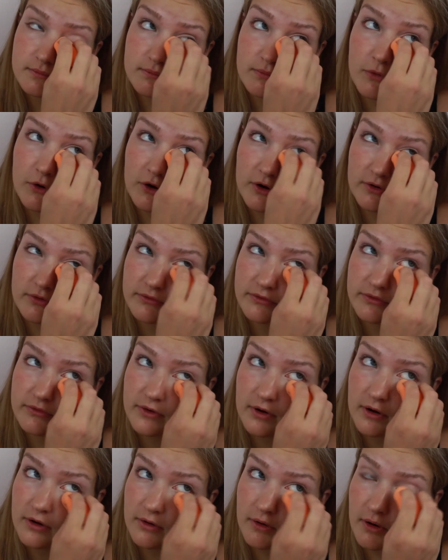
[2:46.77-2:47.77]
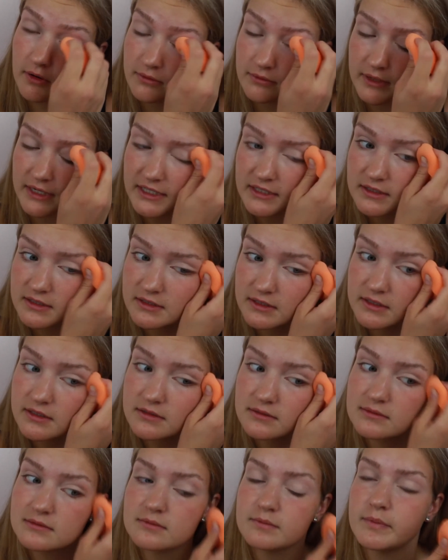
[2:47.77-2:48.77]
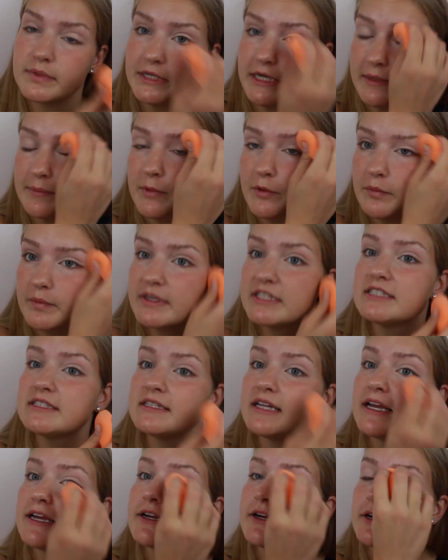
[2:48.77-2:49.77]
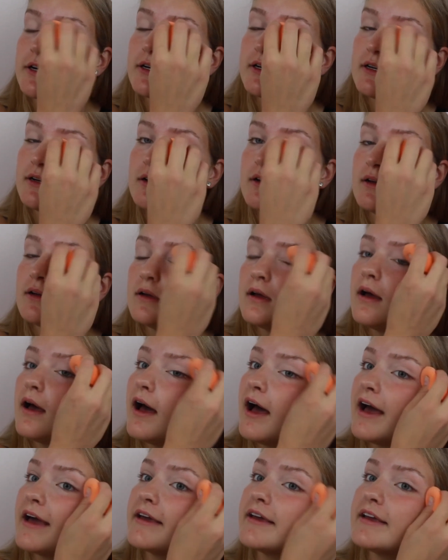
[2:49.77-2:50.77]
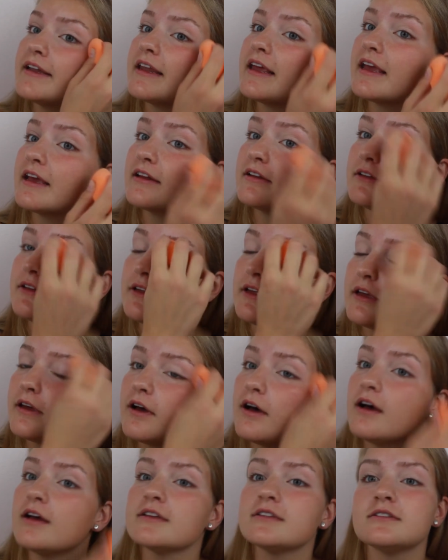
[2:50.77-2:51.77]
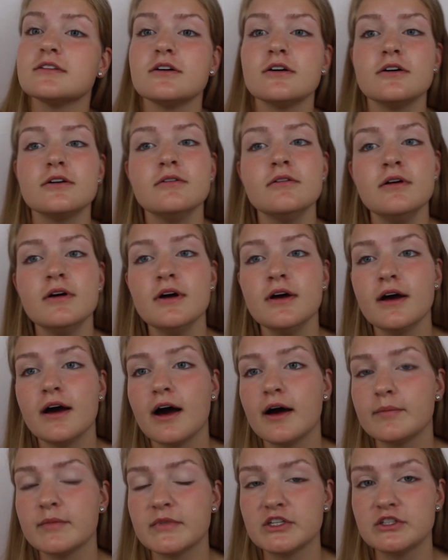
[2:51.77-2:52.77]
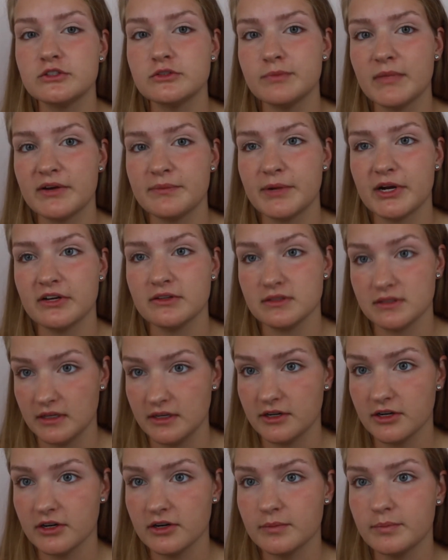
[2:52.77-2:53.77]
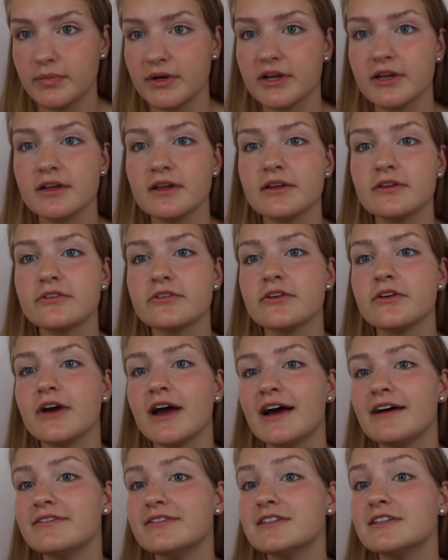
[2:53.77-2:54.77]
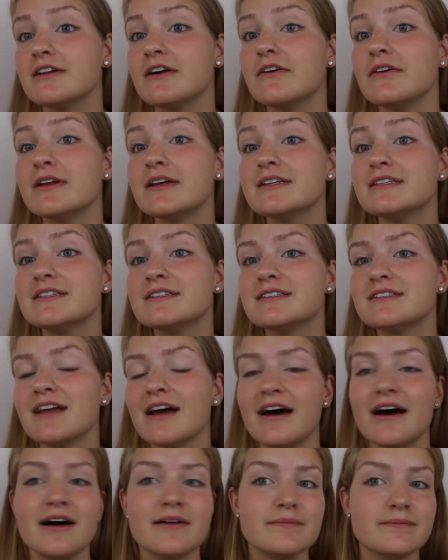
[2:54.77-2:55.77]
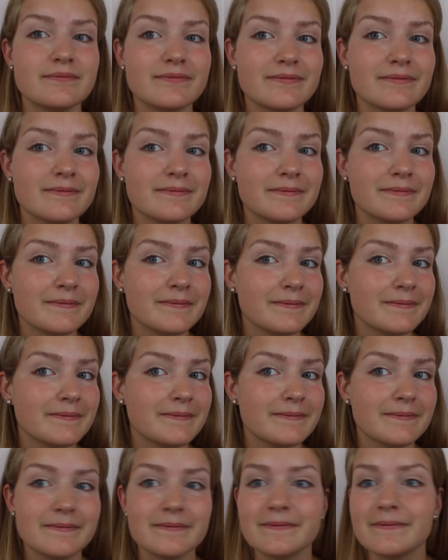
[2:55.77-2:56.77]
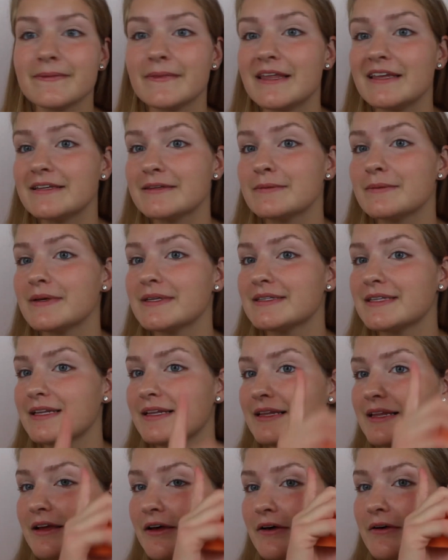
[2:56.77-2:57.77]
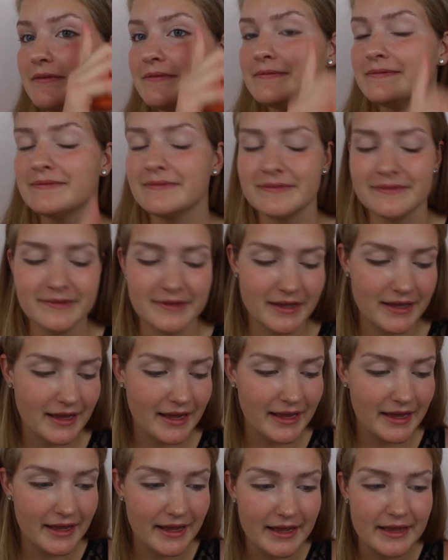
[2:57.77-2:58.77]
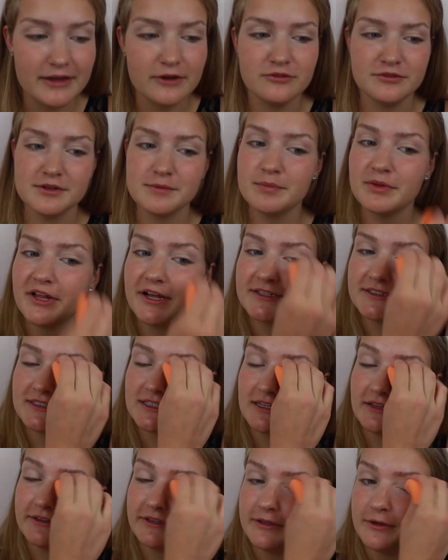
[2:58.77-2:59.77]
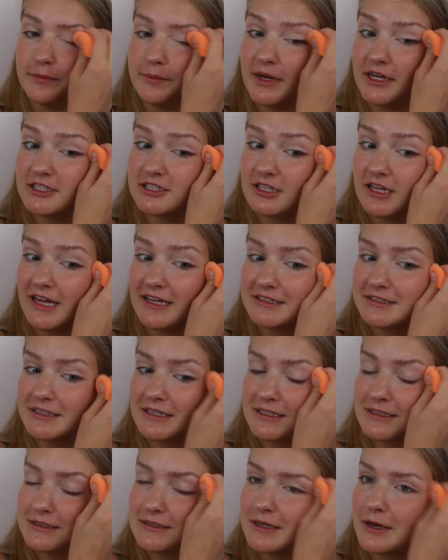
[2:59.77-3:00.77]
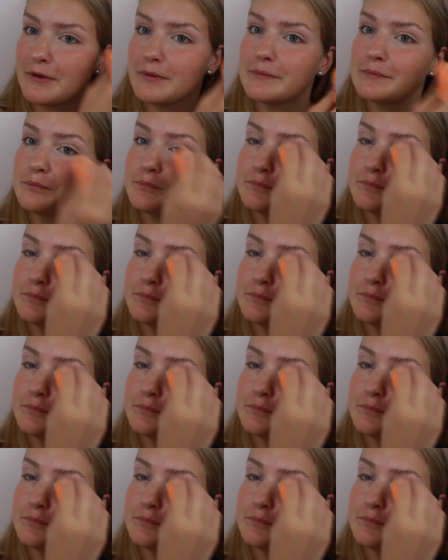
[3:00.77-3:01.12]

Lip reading: more of a risk, but I'm a risk taker. I can handle it. Also, I'm gonna do my brows later, but if you haven't noticed, this one's a little, I overplucked it a little much last night, so